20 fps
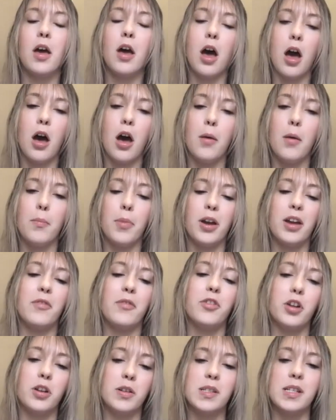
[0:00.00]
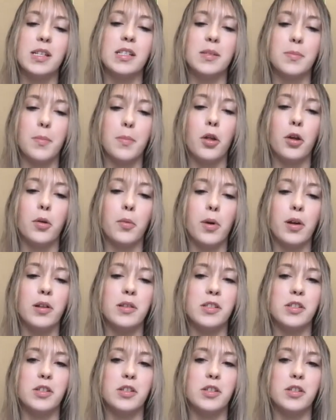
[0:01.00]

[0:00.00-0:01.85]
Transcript: But if you're using smaller ones,